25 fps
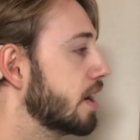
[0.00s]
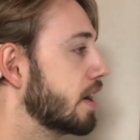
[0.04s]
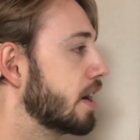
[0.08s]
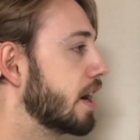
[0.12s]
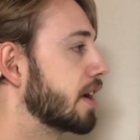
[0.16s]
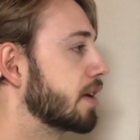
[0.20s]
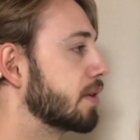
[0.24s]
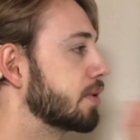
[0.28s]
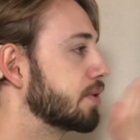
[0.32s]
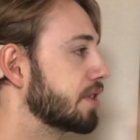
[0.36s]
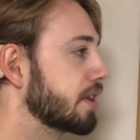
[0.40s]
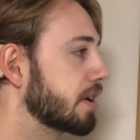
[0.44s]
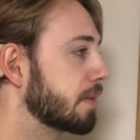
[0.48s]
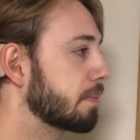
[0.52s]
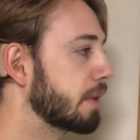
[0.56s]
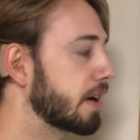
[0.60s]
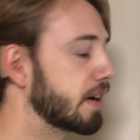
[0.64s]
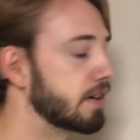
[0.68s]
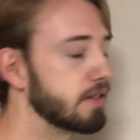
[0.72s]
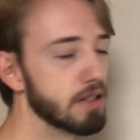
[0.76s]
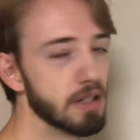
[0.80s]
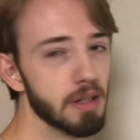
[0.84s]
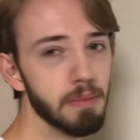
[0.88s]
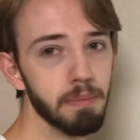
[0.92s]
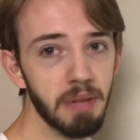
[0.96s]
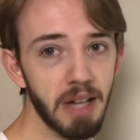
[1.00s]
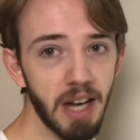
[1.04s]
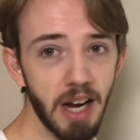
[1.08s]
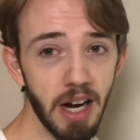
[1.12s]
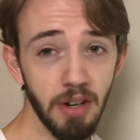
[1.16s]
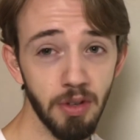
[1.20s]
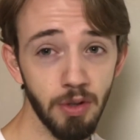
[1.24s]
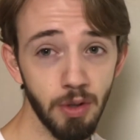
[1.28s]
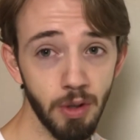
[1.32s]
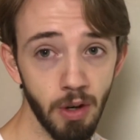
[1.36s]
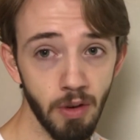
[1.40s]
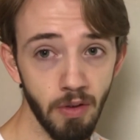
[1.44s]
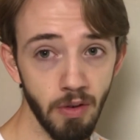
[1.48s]
I don't think Perez and
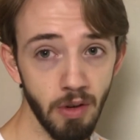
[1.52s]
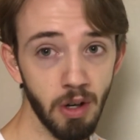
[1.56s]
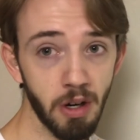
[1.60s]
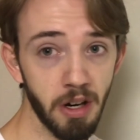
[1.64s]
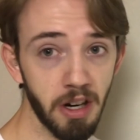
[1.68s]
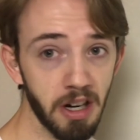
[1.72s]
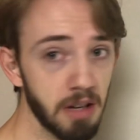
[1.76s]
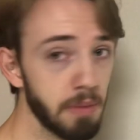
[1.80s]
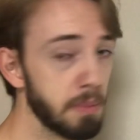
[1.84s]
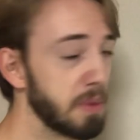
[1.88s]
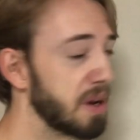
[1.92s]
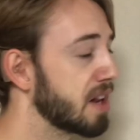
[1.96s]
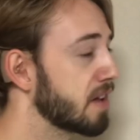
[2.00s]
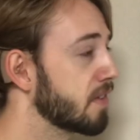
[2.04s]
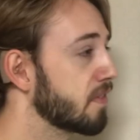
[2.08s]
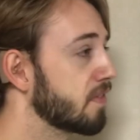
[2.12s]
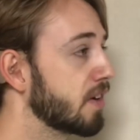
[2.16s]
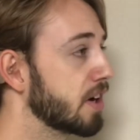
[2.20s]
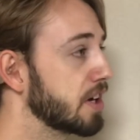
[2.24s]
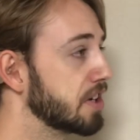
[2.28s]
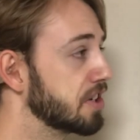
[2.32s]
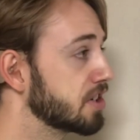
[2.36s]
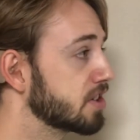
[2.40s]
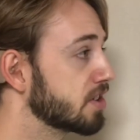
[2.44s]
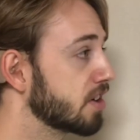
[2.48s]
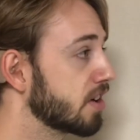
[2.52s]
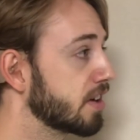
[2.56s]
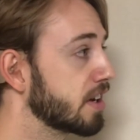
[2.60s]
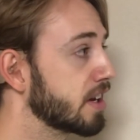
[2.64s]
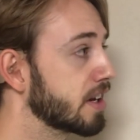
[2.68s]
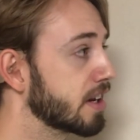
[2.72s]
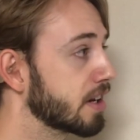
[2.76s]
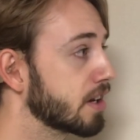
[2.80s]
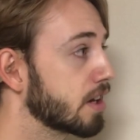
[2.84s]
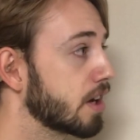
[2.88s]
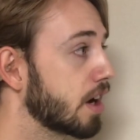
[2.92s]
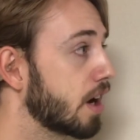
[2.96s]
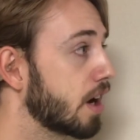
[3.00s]
Piastri are really going to be in the fight starting